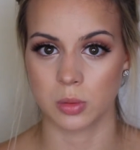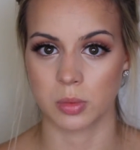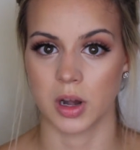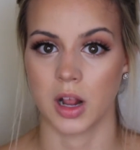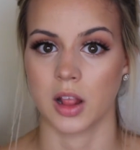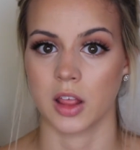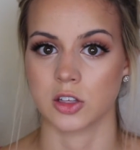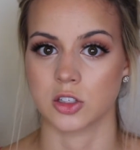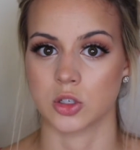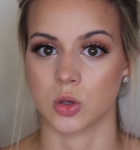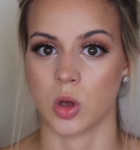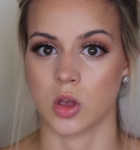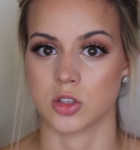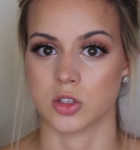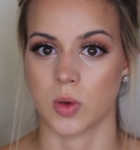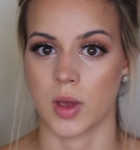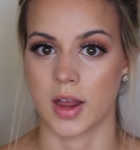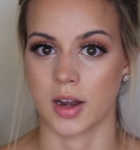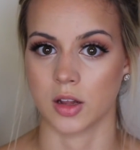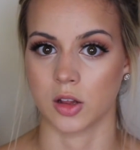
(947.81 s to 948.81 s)
but I like to
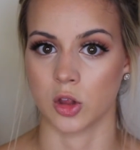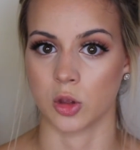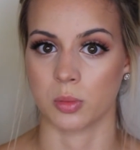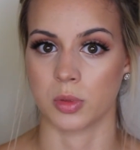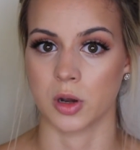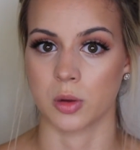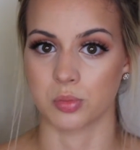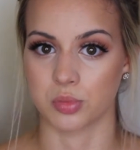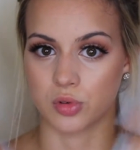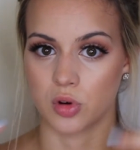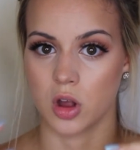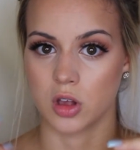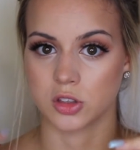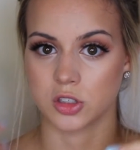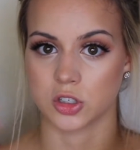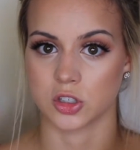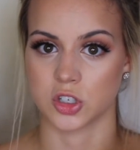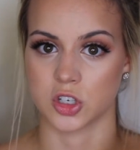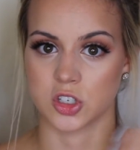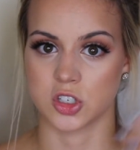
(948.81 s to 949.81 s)
also add a little bit of
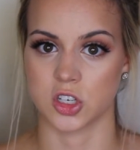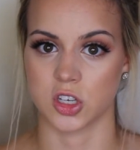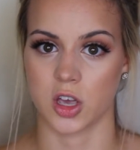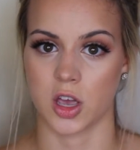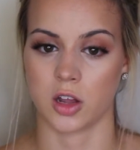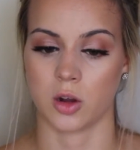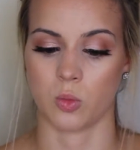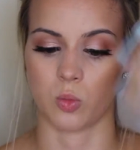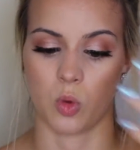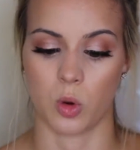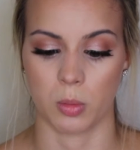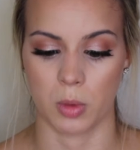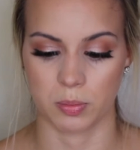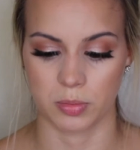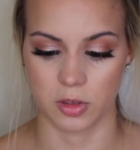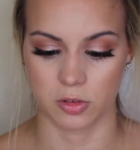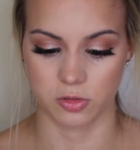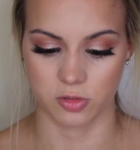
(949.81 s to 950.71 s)
bronzer just to kind of warm up the